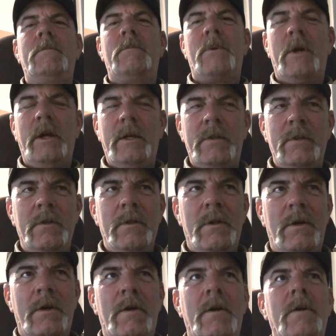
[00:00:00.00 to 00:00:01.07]
break the
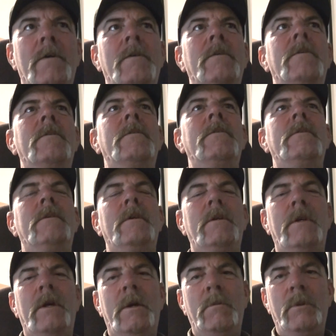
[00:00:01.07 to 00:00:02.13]
law,
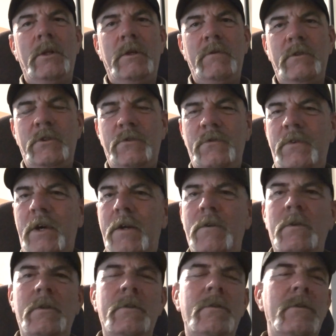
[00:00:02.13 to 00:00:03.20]
and I believe it's
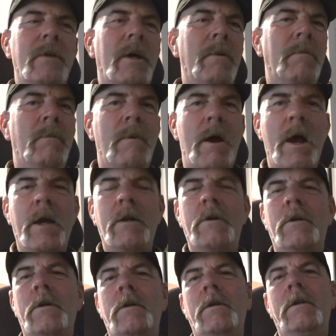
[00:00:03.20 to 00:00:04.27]
federal, it's not
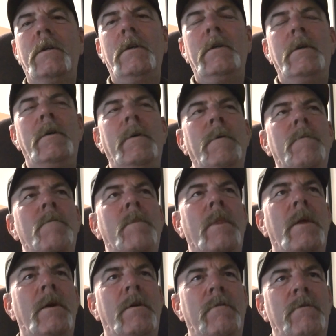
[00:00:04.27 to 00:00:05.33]
minor,
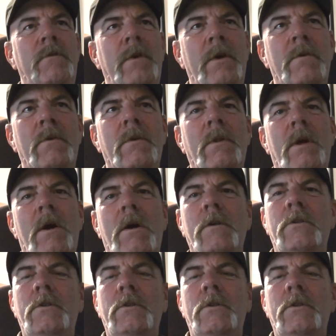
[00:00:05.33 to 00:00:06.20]
a federal law